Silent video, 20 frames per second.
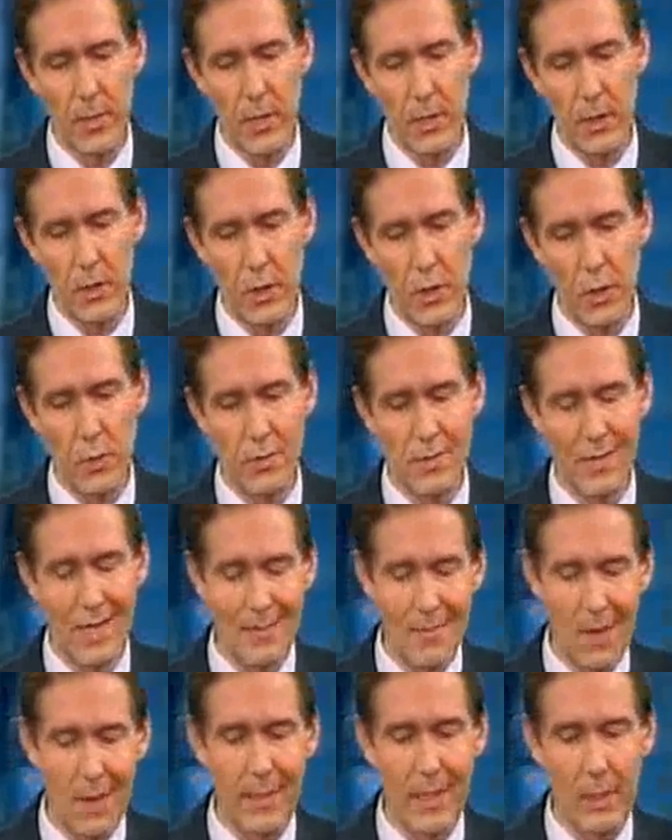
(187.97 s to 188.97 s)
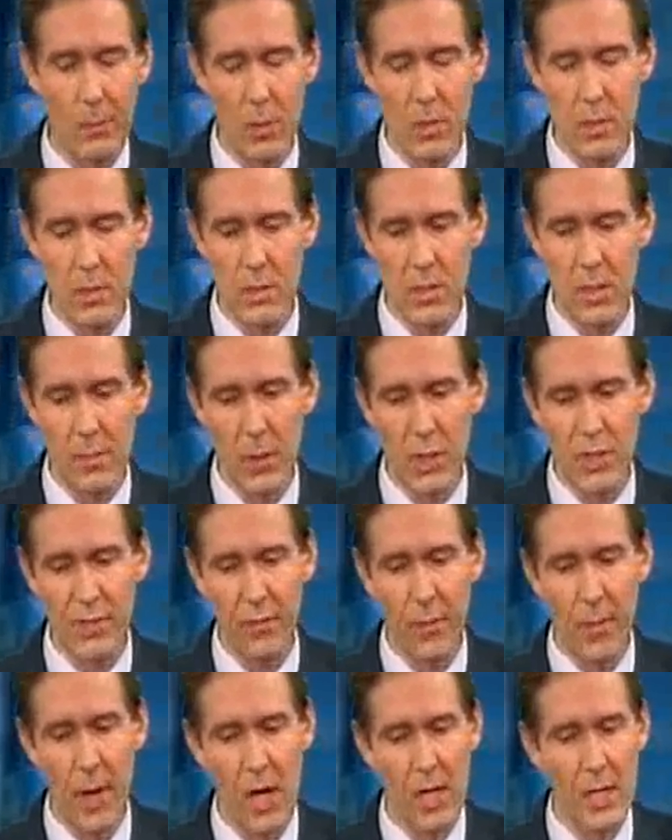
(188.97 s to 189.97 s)
I mean, you said maybe there wasn't so much
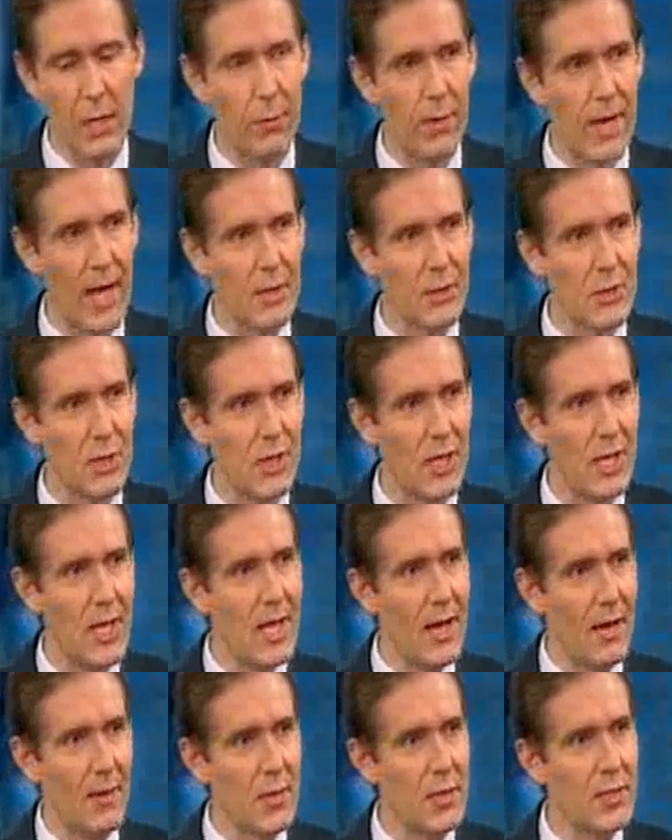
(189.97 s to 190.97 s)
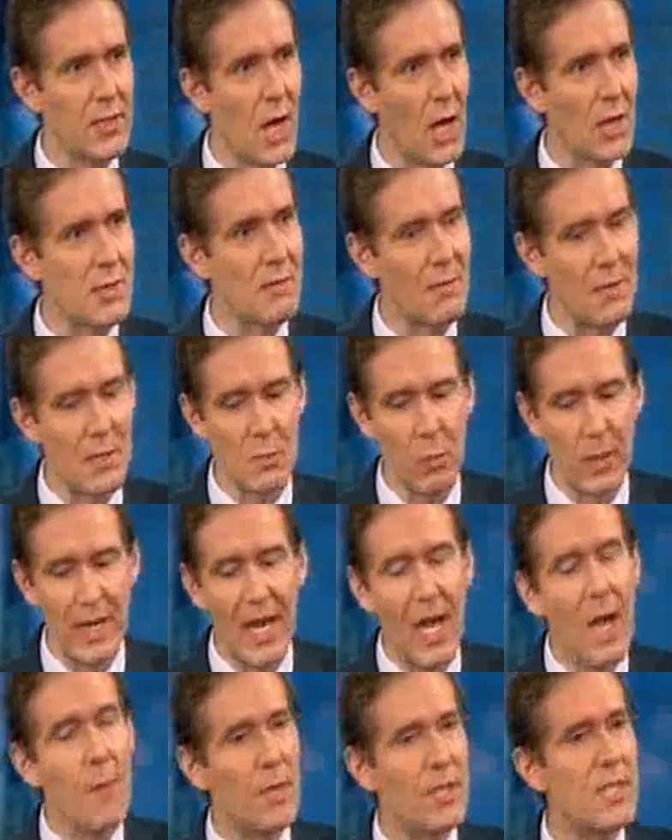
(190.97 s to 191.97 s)
of a market reaction at the start of this
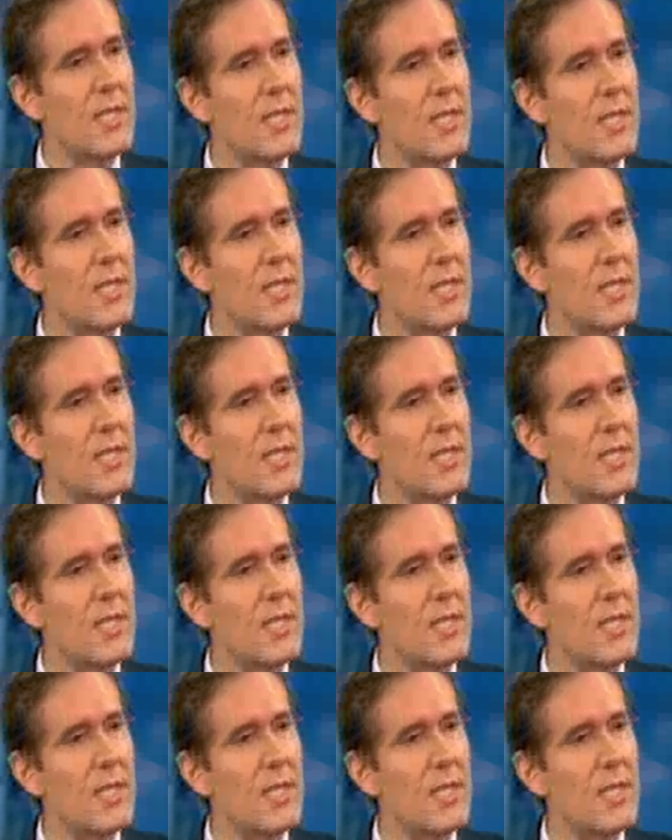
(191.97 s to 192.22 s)
week, but